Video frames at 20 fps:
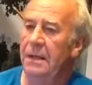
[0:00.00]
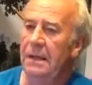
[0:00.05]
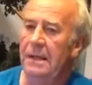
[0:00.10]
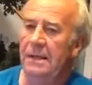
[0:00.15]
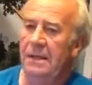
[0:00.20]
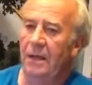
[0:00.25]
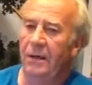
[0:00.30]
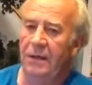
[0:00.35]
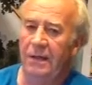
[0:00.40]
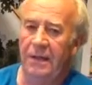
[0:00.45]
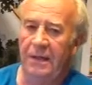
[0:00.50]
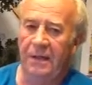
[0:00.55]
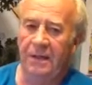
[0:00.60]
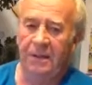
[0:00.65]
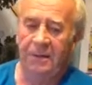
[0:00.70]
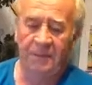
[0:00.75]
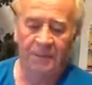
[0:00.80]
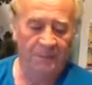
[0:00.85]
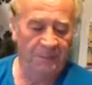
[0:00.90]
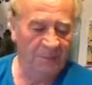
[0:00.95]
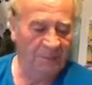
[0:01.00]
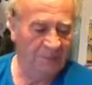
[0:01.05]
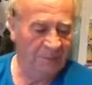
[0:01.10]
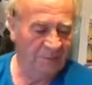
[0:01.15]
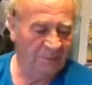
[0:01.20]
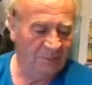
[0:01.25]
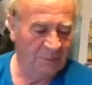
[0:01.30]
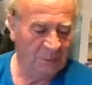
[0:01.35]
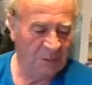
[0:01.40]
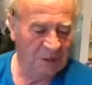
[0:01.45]
Sunday, yeah.
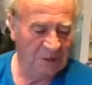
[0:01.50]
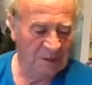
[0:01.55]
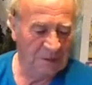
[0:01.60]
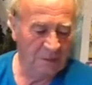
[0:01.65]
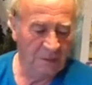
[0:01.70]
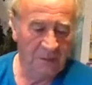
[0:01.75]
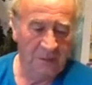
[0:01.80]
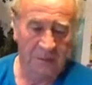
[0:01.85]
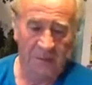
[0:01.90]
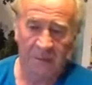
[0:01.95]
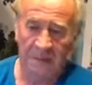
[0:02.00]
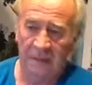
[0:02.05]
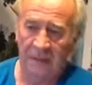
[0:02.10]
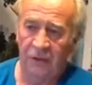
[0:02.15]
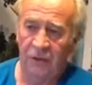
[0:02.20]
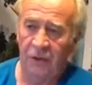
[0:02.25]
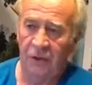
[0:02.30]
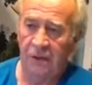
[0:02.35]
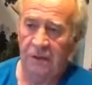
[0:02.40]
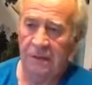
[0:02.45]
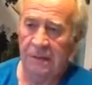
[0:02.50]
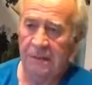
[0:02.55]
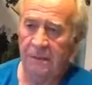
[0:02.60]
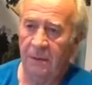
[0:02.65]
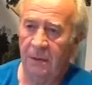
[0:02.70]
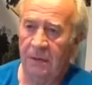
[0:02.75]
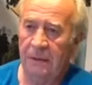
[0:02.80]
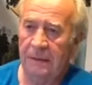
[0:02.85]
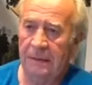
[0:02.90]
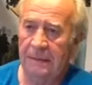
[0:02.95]
Didn't make church this
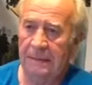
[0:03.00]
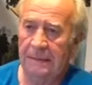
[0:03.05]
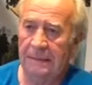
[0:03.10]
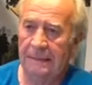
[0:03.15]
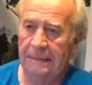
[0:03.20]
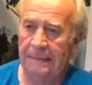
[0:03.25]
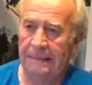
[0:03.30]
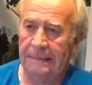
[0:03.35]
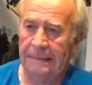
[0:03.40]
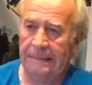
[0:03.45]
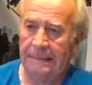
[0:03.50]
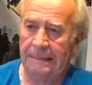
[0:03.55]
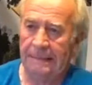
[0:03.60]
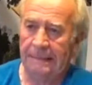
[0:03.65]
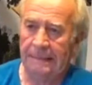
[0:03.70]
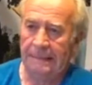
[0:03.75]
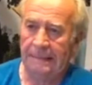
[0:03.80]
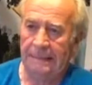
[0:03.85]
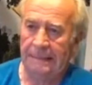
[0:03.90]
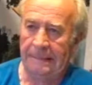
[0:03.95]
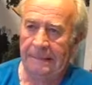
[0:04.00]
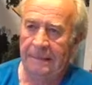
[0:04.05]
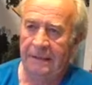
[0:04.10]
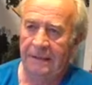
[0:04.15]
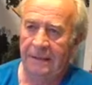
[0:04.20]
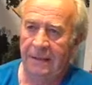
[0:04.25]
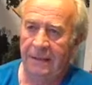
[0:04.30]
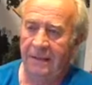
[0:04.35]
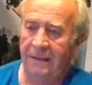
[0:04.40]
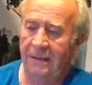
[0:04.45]
morning.
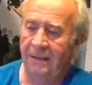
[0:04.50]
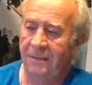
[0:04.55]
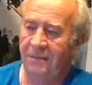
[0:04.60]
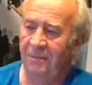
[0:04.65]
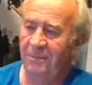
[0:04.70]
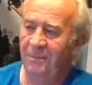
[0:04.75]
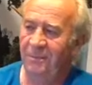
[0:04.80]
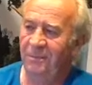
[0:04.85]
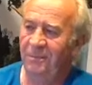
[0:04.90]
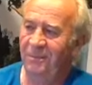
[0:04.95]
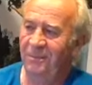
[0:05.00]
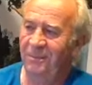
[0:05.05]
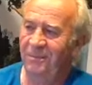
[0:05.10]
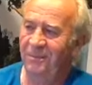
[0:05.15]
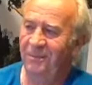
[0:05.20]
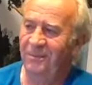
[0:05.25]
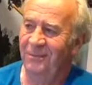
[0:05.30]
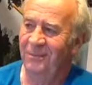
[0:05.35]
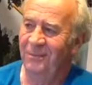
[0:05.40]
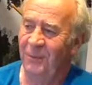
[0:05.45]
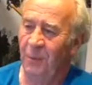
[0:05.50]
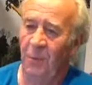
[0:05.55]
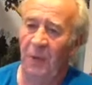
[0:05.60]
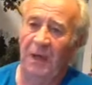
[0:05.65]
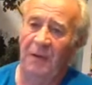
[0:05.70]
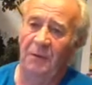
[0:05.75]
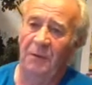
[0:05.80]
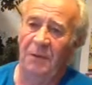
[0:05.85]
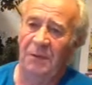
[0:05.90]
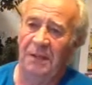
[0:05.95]
So, the
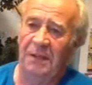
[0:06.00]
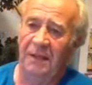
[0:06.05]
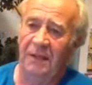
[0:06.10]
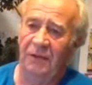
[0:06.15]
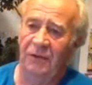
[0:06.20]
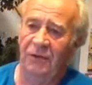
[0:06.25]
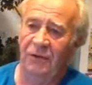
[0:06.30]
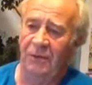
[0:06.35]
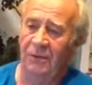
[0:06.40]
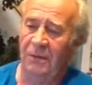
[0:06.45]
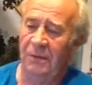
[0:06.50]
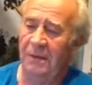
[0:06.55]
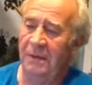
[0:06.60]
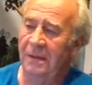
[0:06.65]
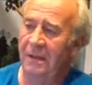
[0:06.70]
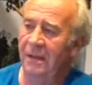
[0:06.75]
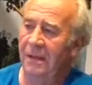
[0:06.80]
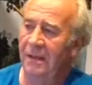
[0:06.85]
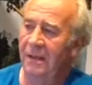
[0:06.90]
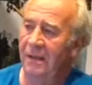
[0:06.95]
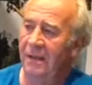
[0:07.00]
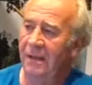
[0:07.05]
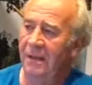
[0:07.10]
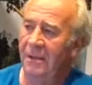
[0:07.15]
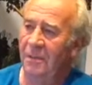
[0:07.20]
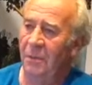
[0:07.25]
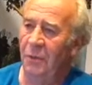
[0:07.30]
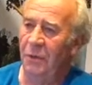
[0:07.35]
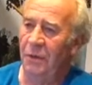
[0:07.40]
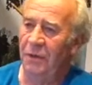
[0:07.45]
wife was there. She
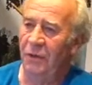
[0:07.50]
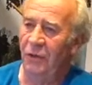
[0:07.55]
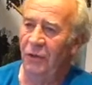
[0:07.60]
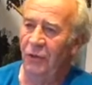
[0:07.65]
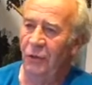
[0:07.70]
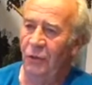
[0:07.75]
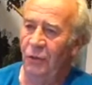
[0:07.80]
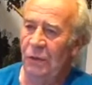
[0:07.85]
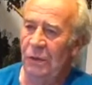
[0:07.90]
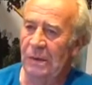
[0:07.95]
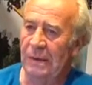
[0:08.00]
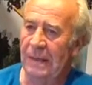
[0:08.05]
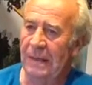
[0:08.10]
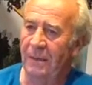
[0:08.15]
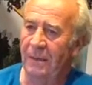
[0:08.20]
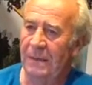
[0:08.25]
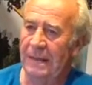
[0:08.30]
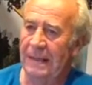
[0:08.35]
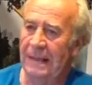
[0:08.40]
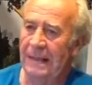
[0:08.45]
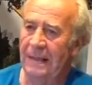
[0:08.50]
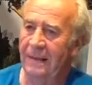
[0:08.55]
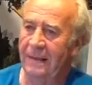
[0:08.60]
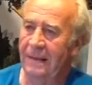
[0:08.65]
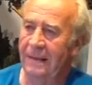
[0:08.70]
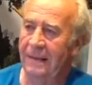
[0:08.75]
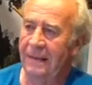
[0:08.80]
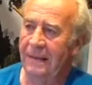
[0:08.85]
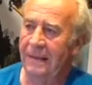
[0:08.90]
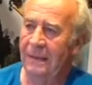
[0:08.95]
put in the show, so that was that,
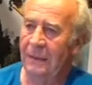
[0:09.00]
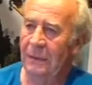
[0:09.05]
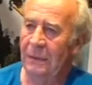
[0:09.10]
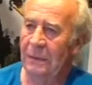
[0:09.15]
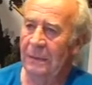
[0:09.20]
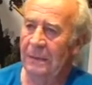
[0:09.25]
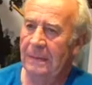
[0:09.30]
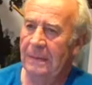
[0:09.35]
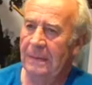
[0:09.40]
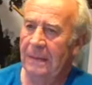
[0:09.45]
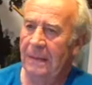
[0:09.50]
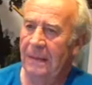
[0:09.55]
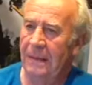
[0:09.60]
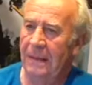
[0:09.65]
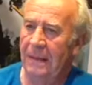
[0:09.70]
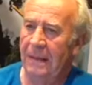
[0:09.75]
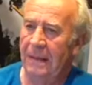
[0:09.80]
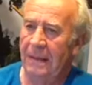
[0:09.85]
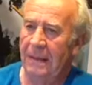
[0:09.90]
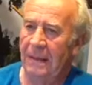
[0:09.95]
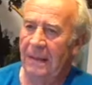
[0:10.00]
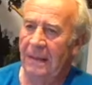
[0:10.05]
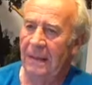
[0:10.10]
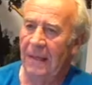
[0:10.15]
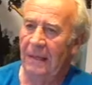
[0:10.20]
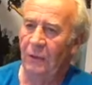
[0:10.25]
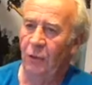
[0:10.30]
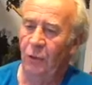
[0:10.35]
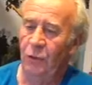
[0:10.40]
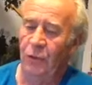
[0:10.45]
like, you know.
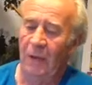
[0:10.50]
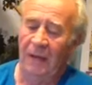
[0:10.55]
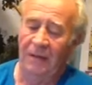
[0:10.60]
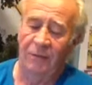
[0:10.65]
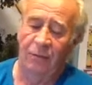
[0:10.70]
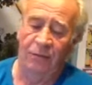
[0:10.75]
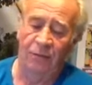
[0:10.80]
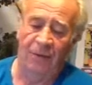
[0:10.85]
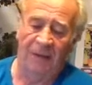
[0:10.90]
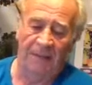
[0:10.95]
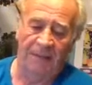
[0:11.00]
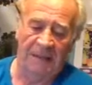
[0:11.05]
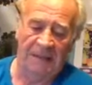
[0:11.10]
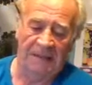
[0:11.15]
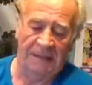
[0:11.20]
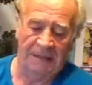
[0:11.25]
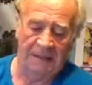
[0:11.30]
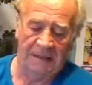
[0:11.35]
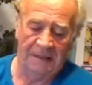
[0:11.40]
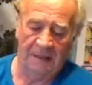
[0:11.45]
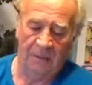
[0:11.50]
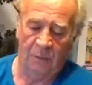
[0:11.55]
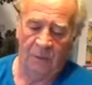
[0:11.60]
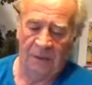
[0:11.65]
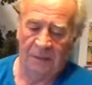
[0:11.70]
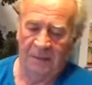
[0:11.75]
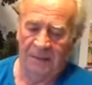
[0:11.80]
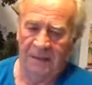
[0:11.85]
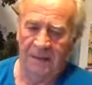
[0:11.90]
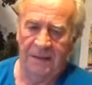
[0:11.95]
I do quite miss it in some
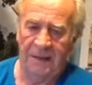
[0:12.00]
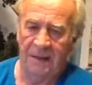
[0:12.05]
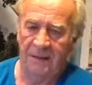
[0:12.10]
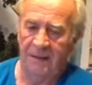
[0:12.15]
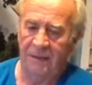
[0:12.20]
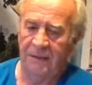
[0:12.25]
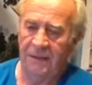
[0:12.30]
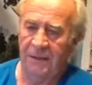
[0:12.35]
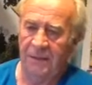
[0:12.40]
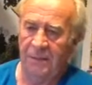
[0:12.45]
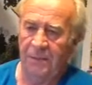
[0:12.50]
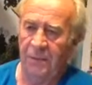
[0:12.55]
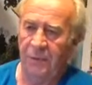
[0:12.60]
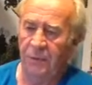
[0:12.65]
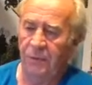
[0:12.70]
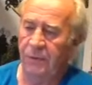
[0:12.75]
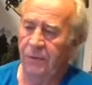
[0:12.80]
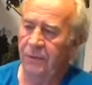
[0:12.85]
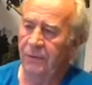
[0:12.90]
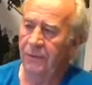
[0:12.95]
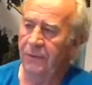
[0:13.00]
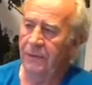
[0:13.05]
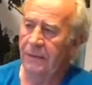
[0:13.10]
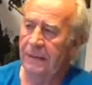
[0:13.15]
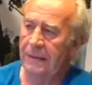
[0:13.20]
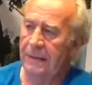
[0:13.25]
ways, but sitting in these pews for